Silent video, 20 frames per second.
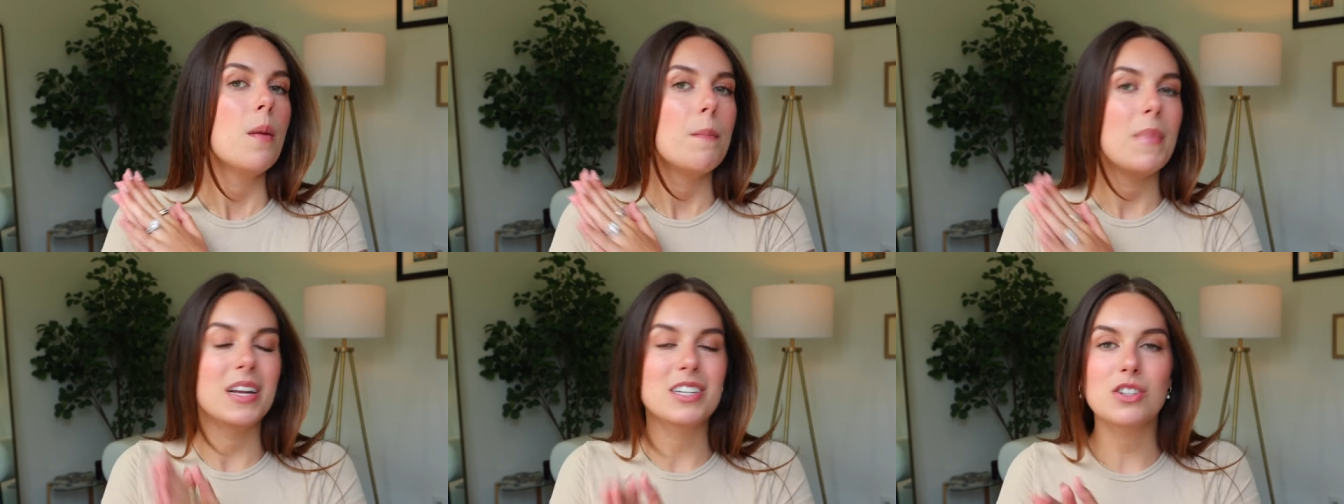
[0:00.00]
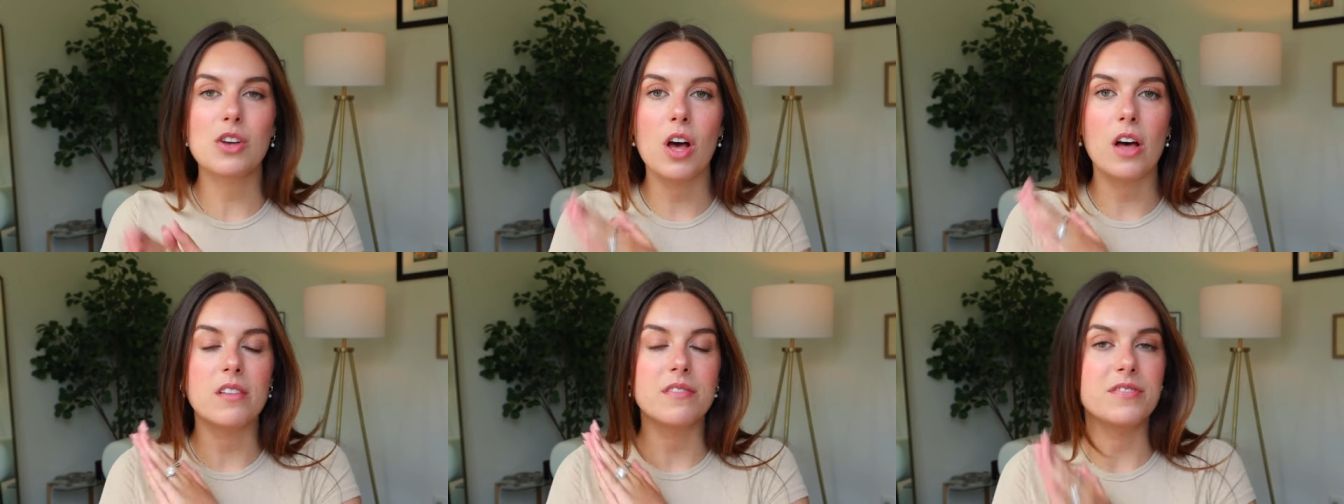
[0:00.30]

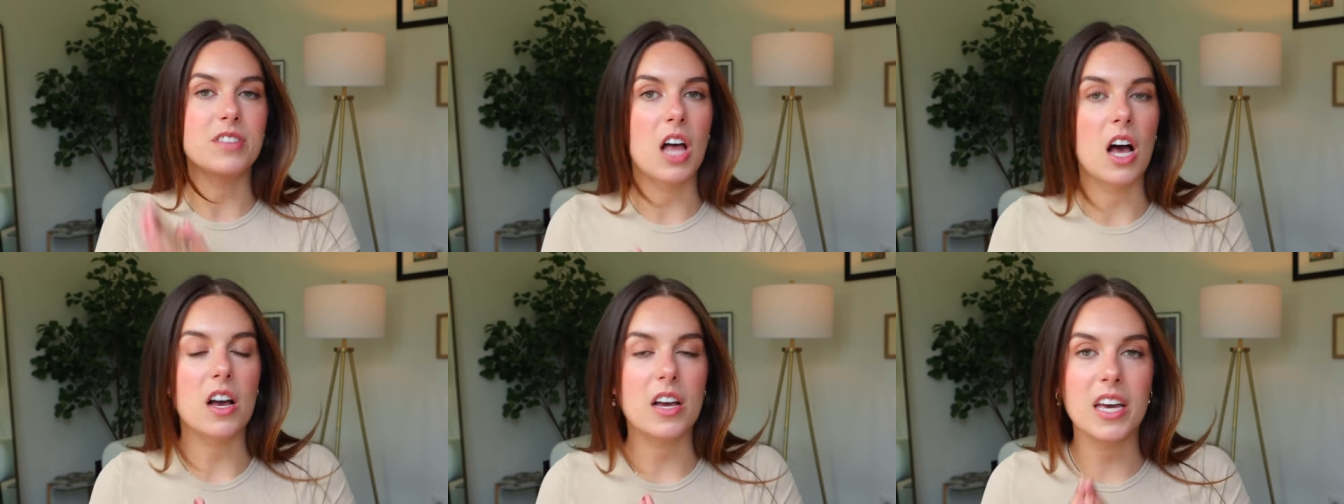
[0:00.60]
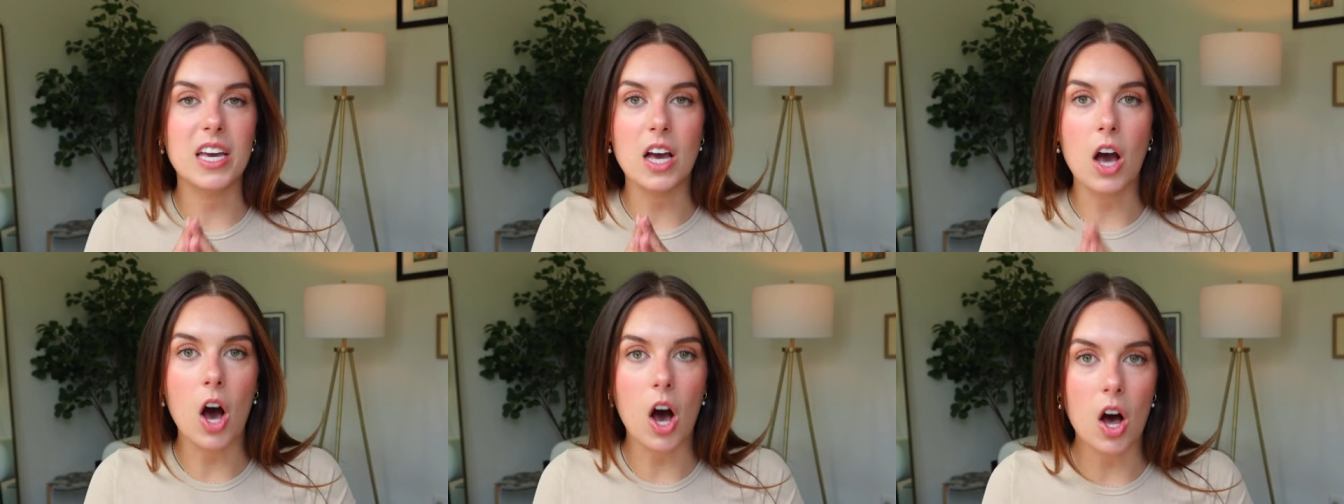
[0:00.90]
mental health
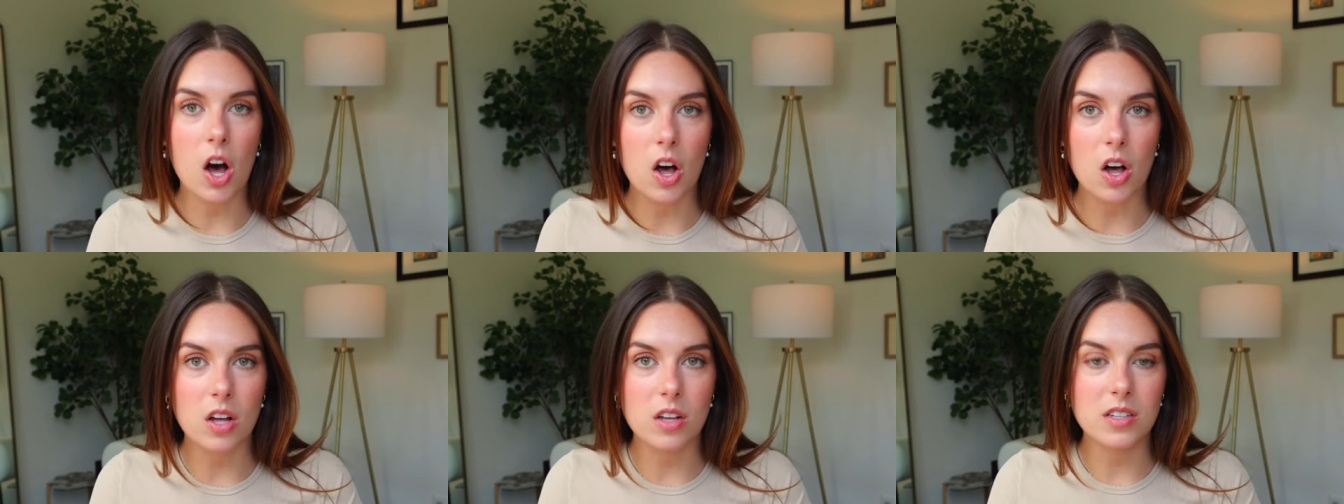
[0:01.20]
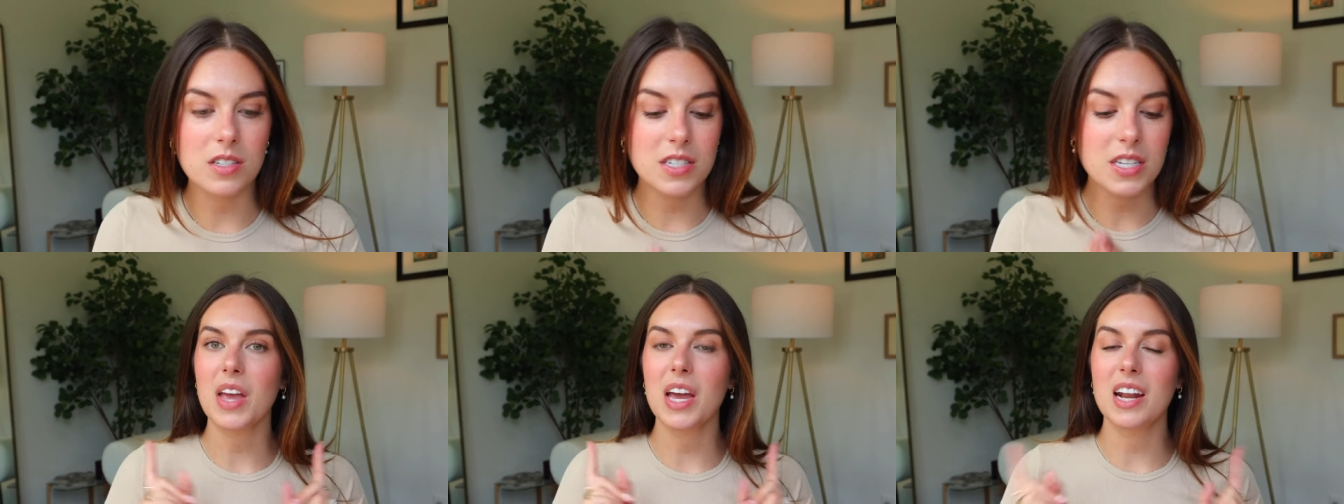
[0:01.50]
vlogging
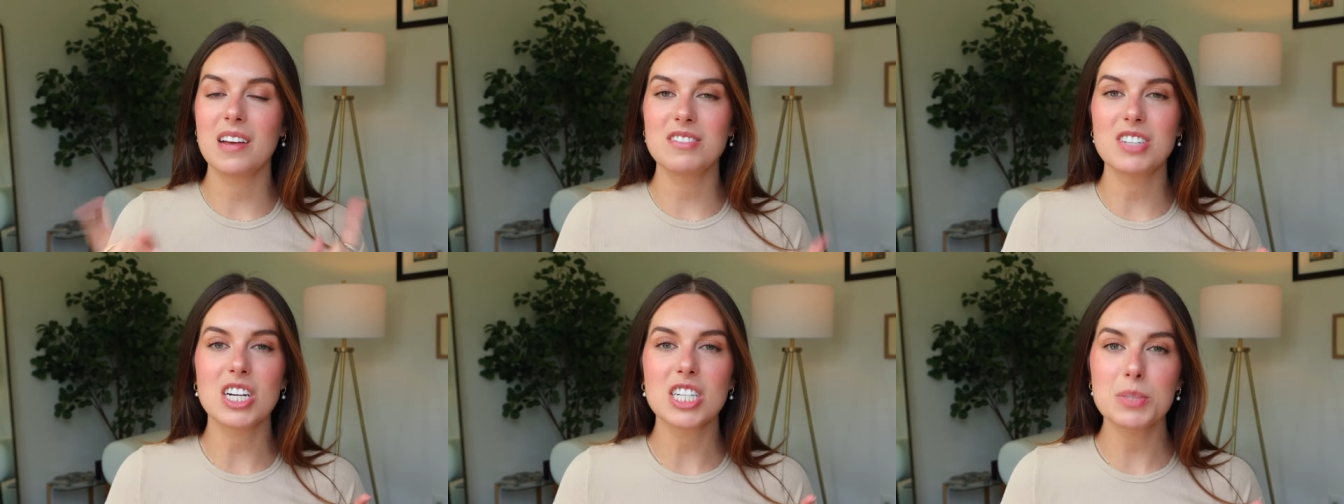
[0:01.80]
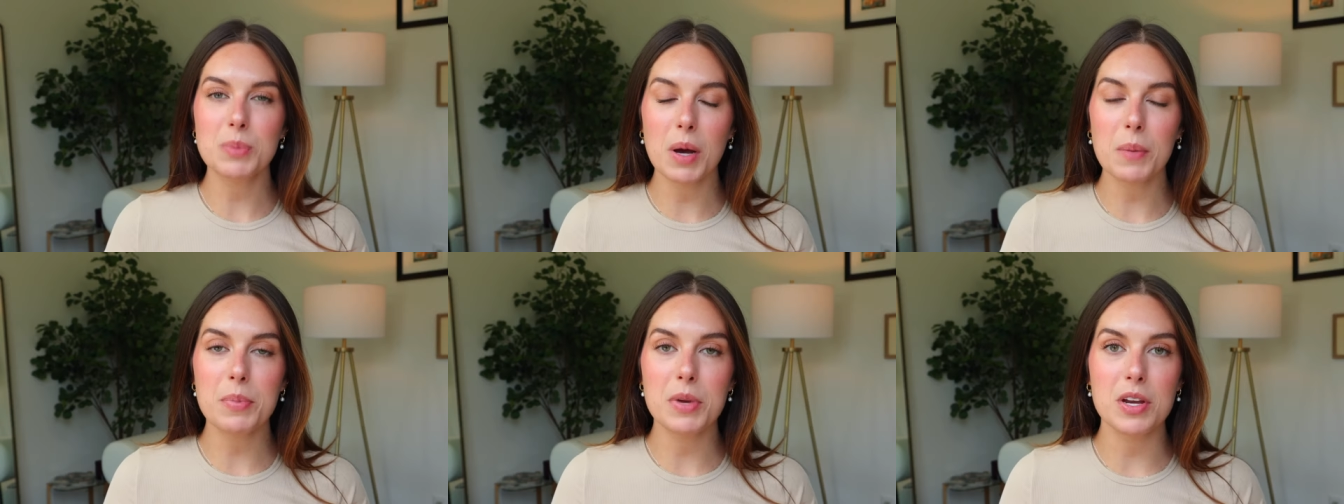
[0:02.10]
hauls, and I've talked
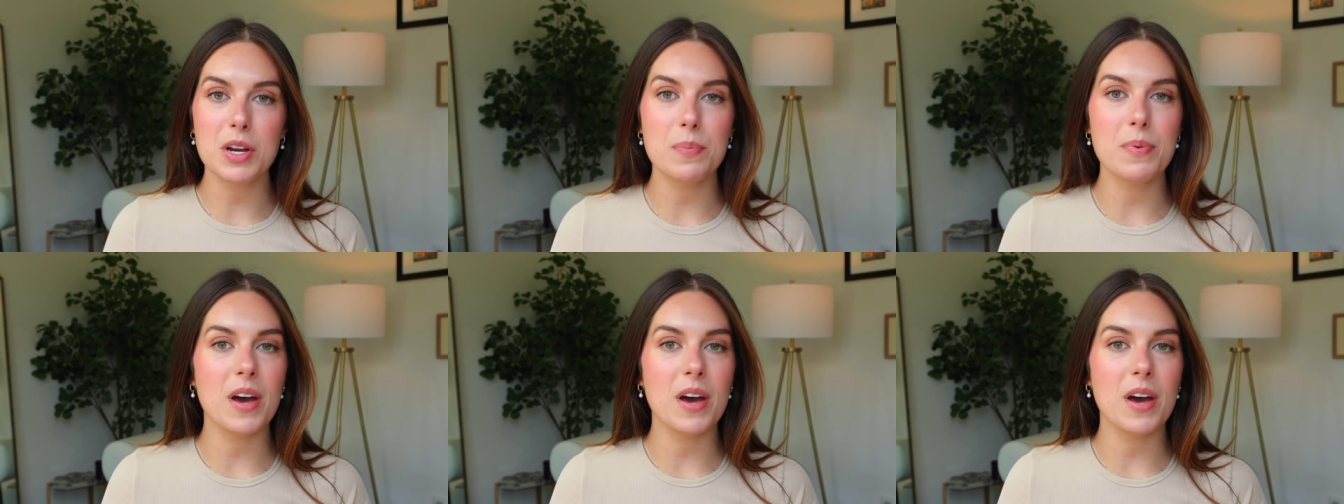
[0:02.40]
about Beauty